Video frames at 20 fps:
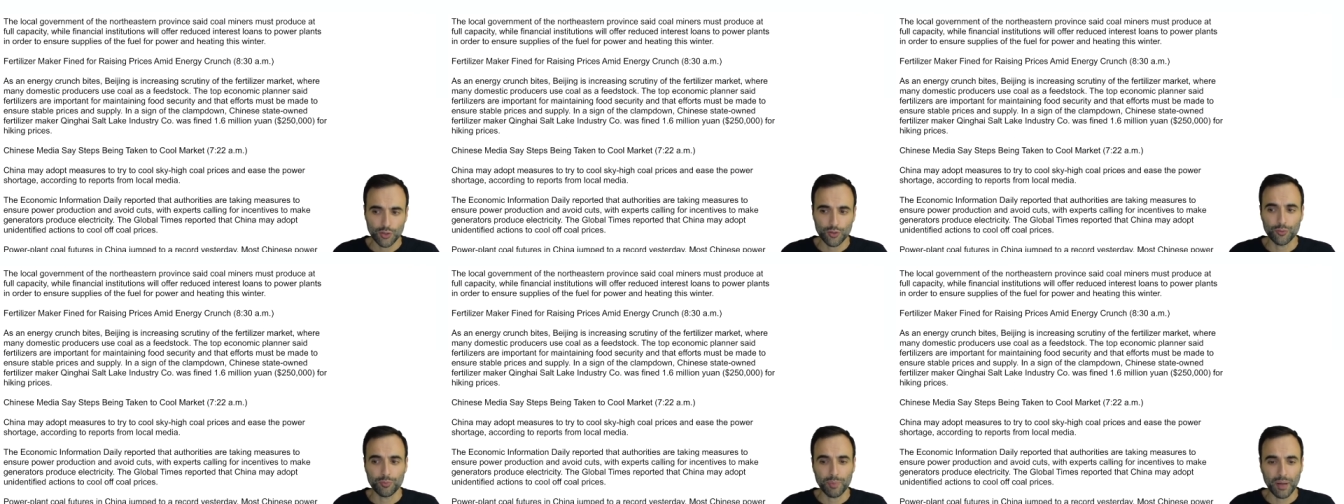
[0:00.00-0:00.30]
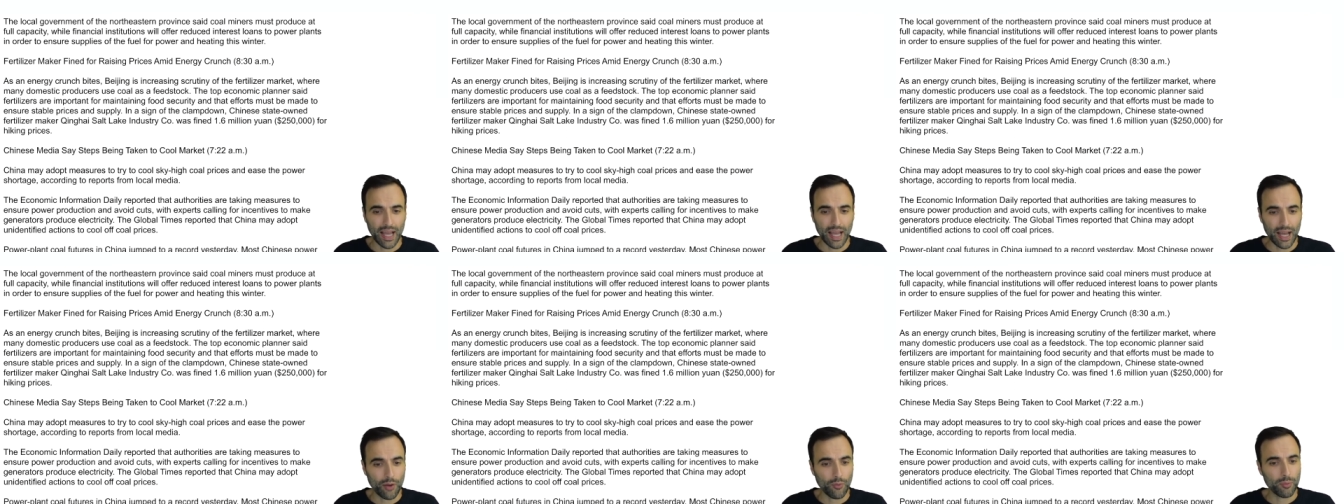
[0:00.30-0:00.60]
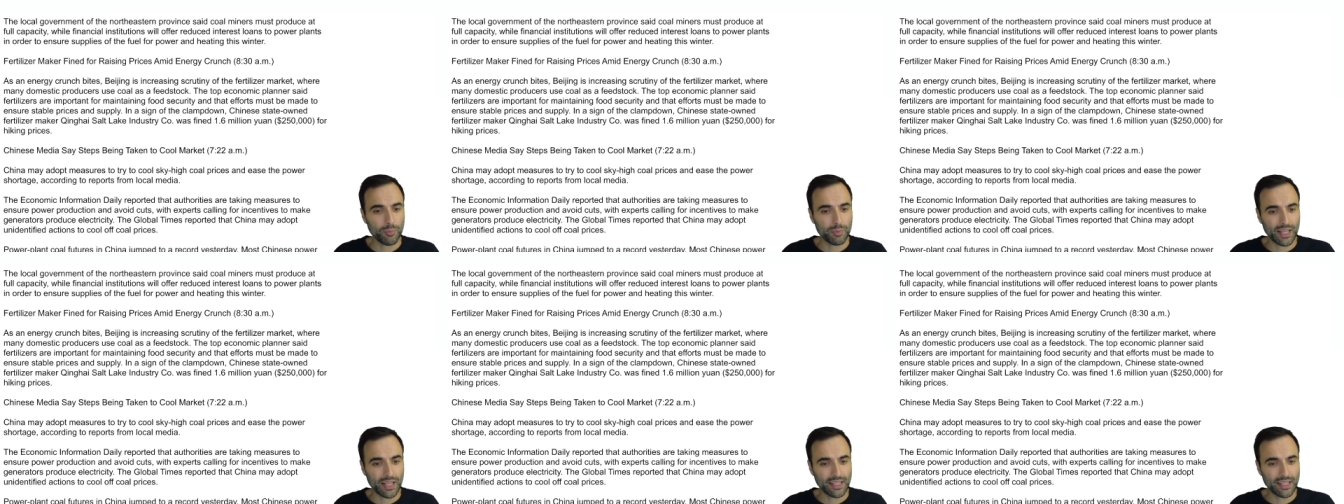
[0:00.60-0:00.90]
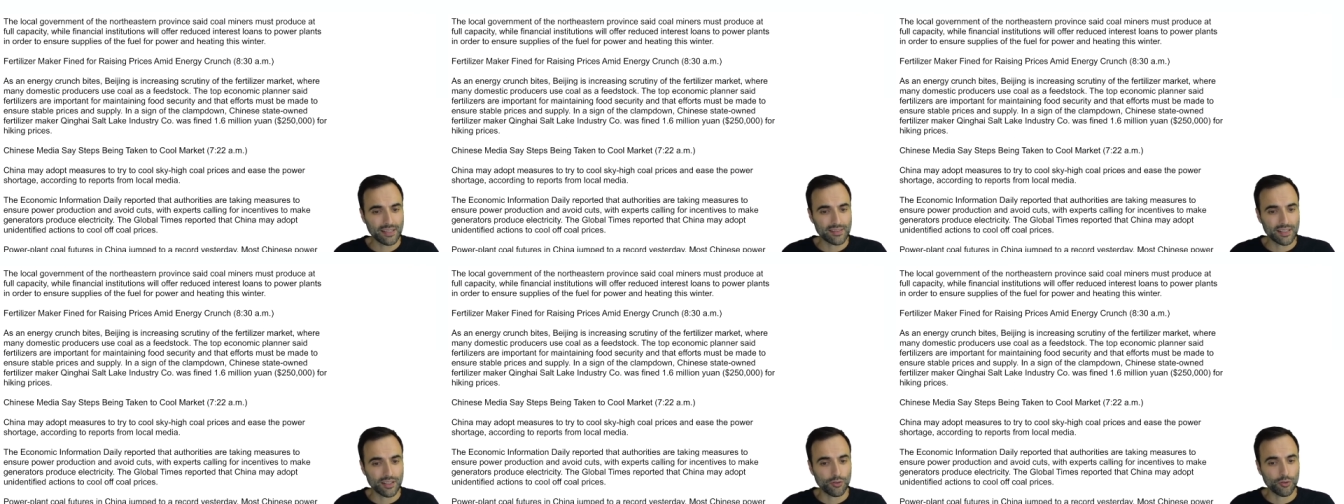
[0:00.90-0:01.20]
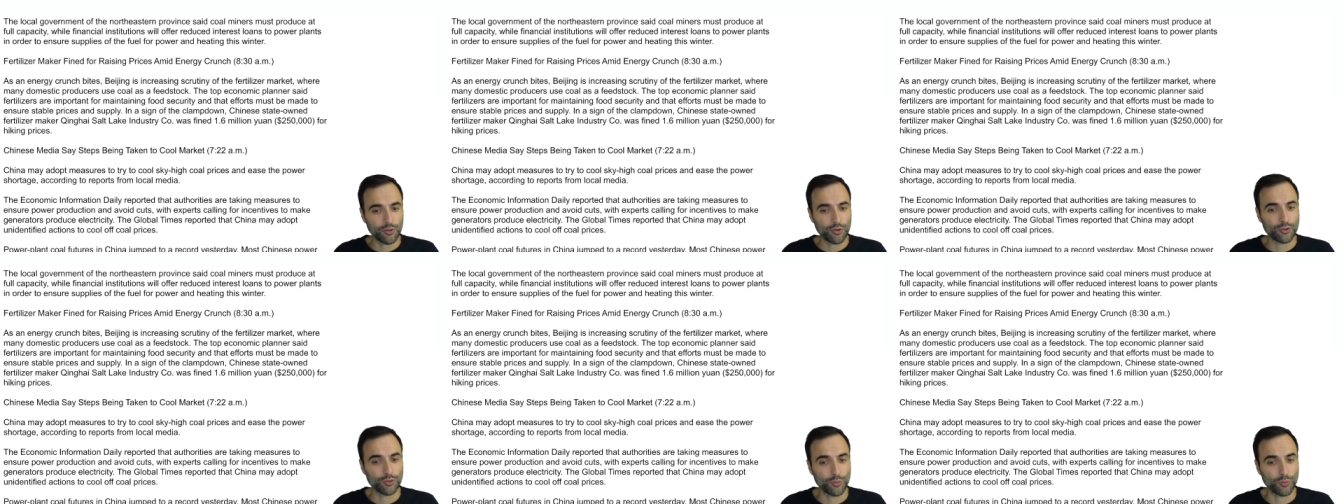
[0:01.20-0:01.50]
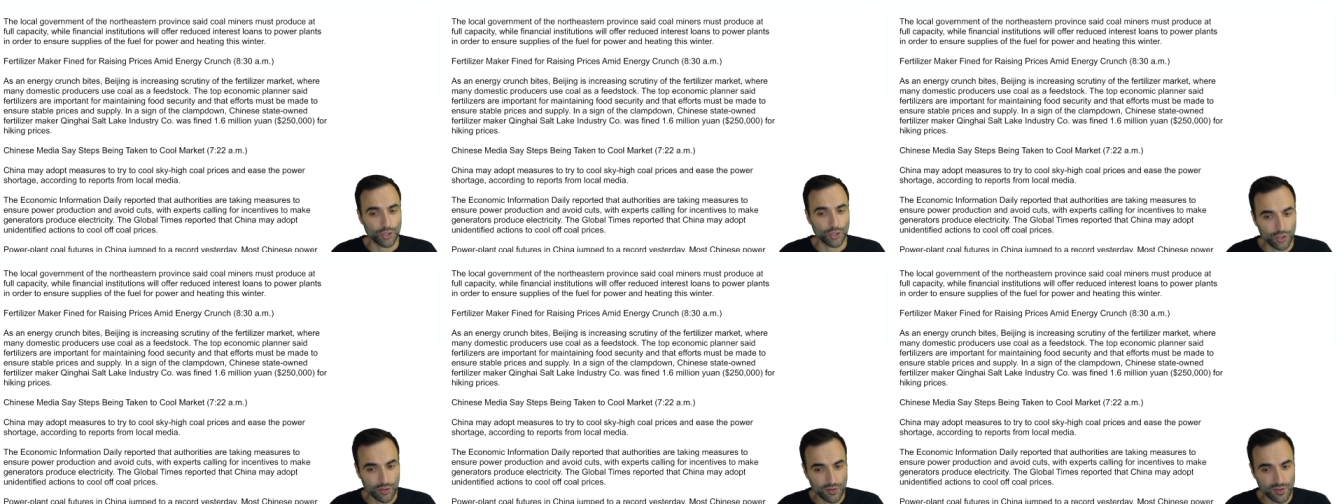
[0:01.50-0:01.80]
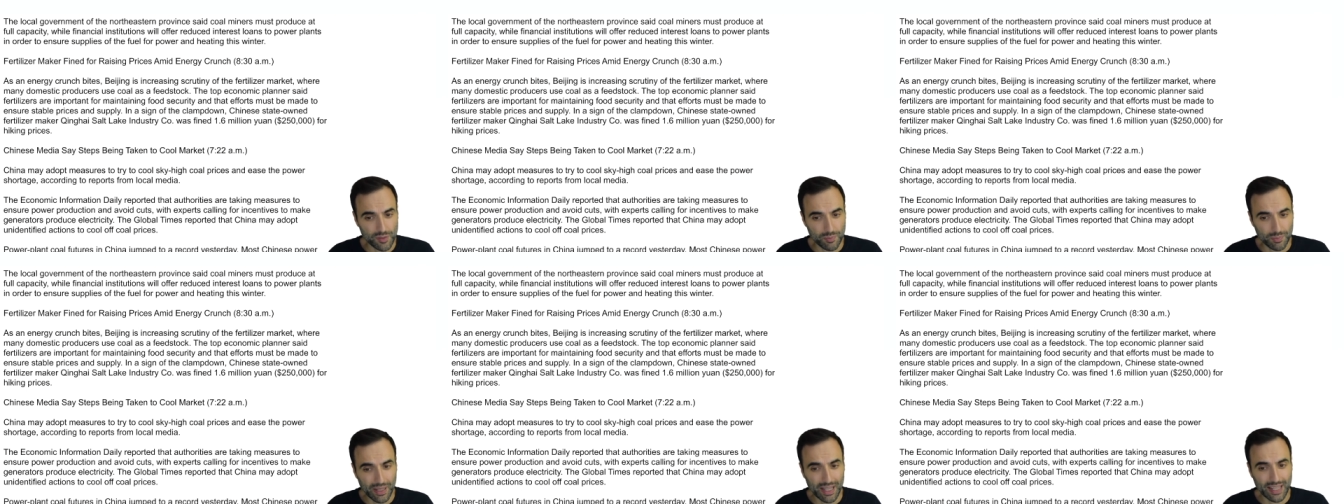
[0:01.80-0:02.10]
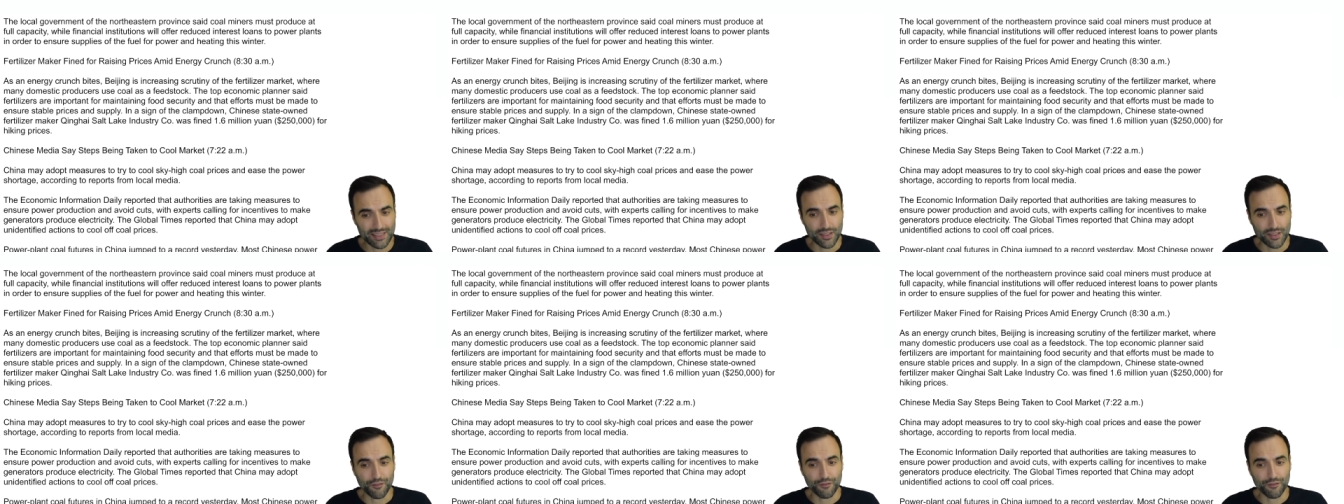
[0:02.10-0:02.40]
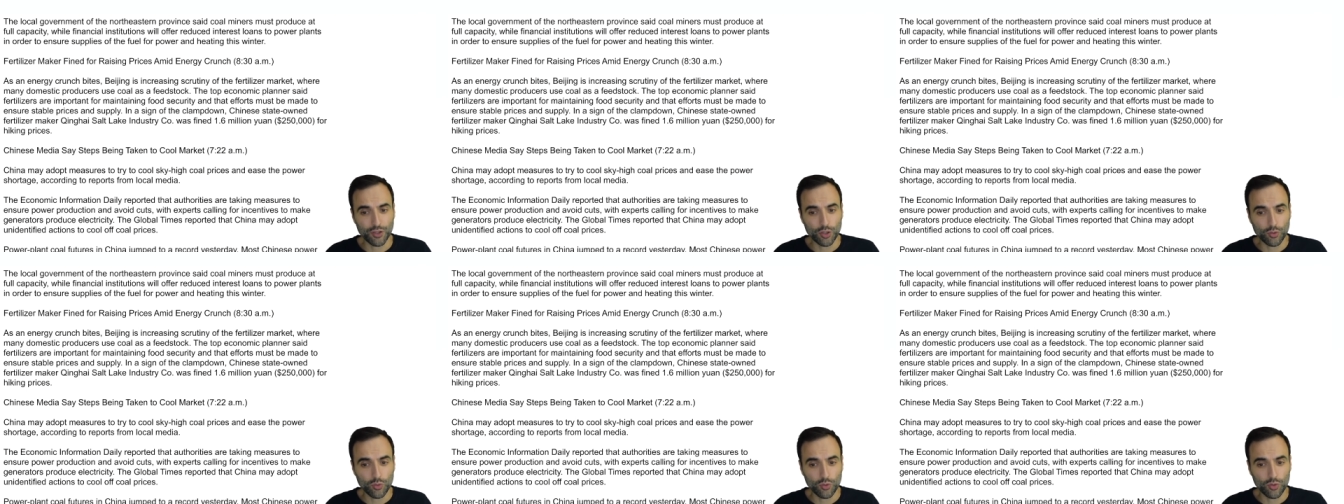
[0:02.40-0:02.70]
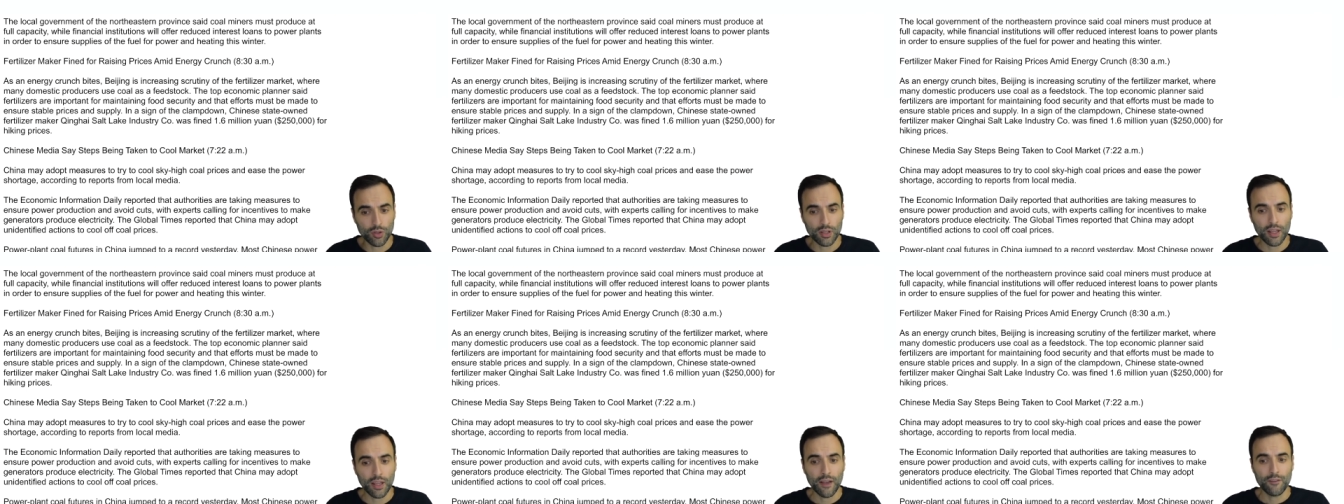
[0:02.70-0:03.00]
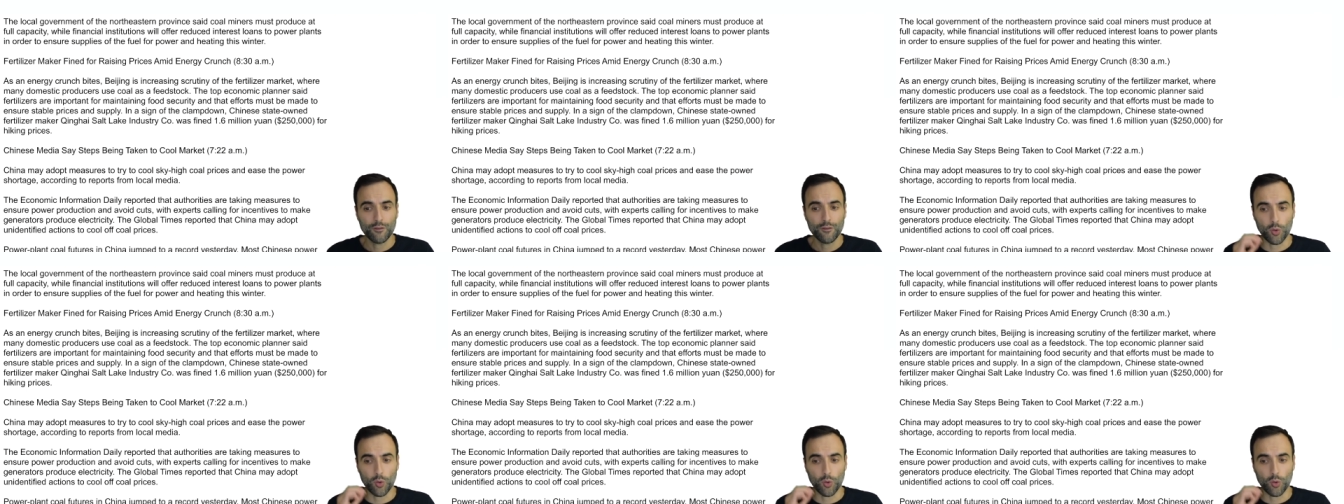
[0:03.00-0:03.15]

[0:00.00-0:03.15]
to power plants in order to ensure supplies of the fuel